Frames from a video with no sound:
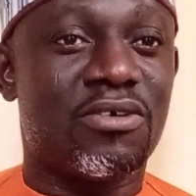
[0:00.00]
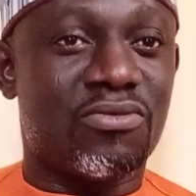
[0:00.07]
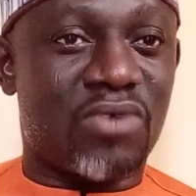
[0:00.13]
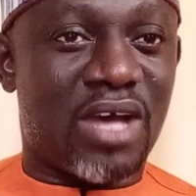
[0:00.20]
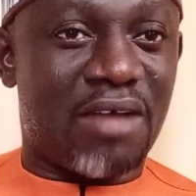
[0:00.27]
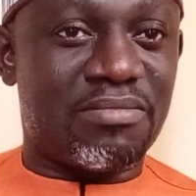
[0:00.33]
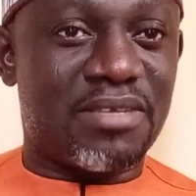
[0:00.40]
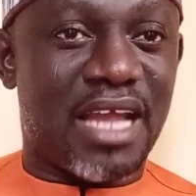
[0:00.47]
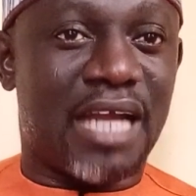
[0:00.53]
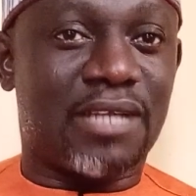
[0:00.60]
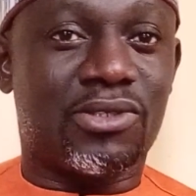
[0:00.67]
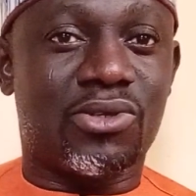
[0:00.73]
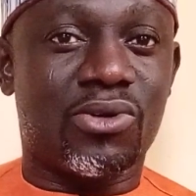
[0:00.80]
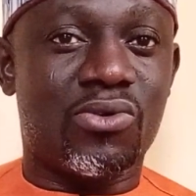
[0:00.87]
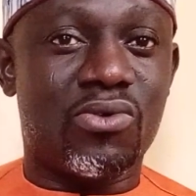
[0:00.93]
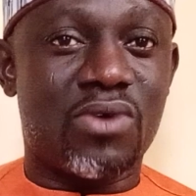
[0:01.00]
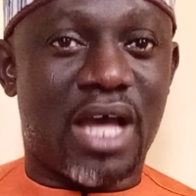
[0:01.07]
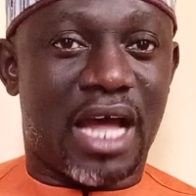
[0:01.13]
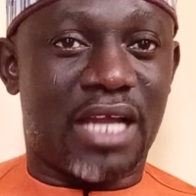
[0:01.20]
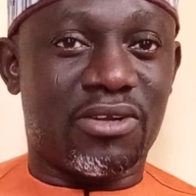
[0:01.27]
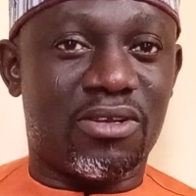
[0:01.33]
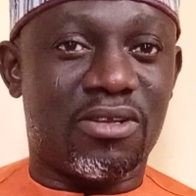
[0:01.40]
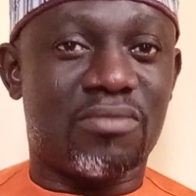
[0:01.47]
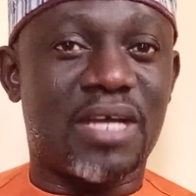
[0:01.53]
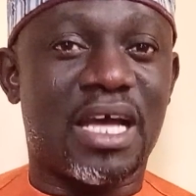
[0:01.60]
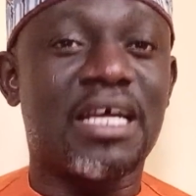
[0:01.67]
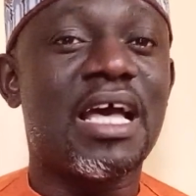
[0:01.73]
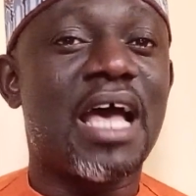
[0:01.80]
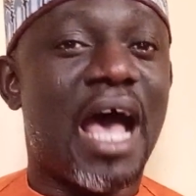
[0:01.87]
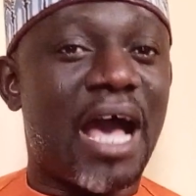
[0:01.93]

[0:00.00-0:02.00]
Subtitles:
We have NATO and all of that.